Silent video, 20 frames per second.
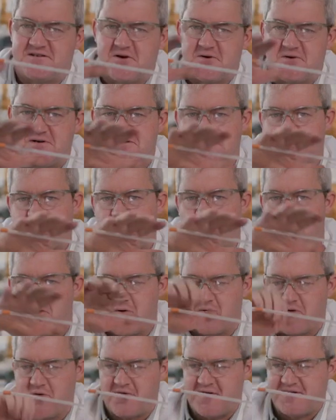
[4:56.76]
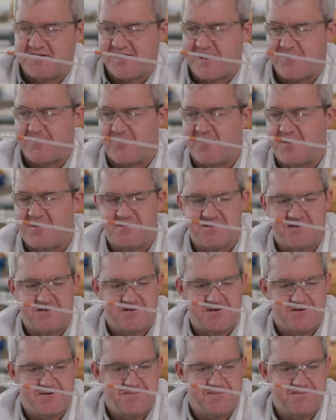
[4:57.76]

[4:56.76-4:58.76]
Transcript: so is the whole of this apparatus.